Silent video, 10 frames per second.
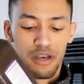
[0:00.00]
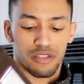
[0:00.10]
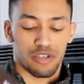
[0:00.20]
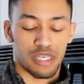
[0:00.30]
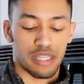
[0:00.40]

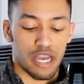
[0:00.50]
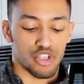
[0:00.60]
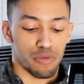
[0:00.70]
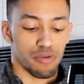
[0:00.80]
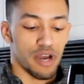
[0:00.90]
So you take
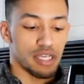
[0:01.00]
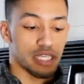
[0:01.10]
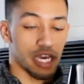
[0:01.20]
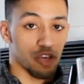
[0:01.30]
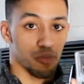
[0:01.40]
hydrogen
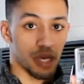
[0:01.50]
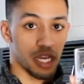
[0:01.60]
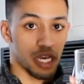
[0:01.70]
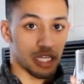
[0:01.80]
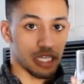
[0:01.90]
peroxide and you put
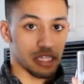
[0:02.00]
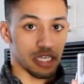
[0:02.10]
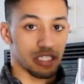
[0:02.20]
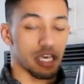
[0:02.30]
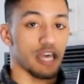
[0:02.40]
it in like
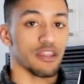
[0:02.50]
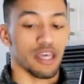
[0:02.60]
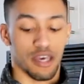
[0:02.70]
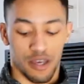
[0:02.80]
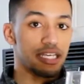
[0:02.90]
this, and
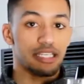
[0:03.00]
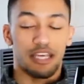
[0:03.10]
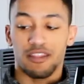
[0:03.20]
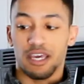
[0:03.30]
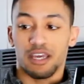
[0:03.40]

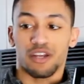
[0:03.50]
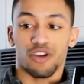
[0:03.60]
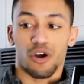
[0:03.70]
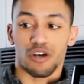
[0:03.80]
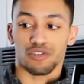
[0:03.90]
then
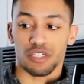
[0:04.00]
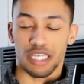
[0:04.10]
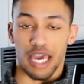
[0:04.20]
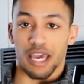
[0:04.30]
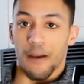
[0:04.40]
you're also going to
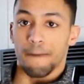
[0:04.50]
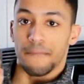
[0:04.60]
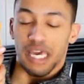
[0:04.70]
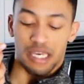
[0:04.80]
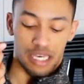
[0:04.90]
take
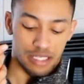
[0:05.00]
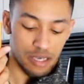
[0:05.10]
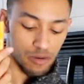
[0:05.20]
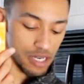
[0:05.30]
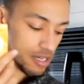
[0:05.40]
baking
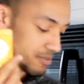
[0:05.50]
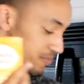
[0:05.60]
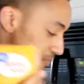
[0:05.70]
soda.